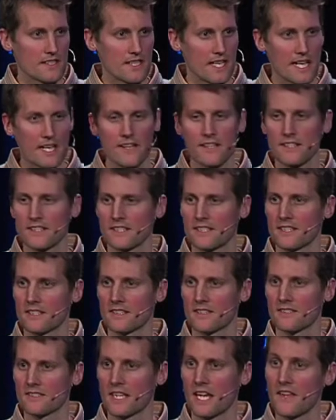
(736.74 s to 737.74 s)

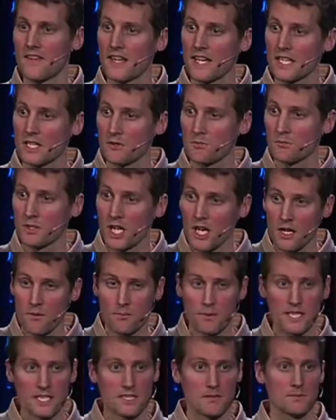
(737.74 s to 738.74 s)
inheritance. And then God
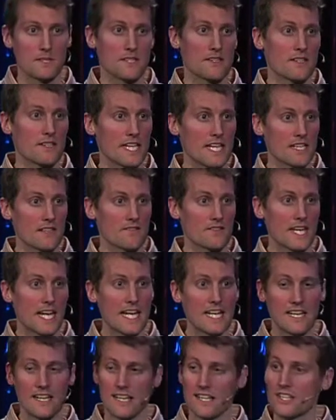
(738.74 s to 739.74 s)
brings him to the land of
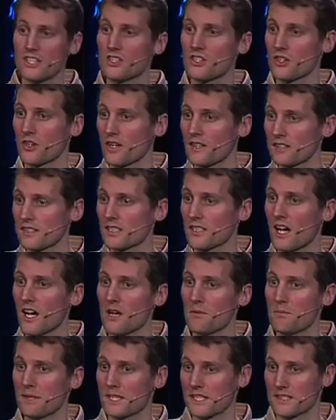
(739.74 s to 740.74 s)
Canaan. And he trusts
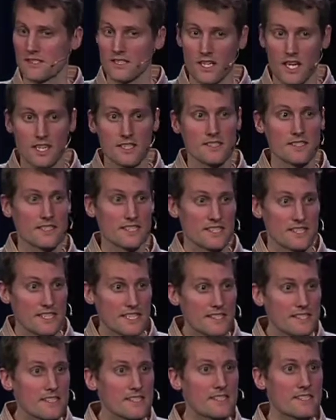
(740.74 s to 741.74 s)
God because God says,
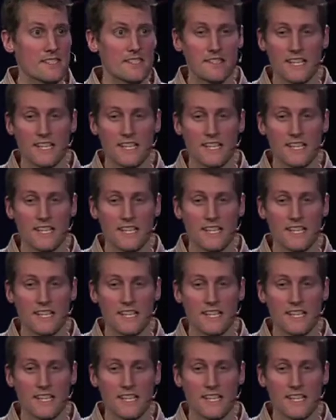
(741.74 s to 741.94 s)
this is the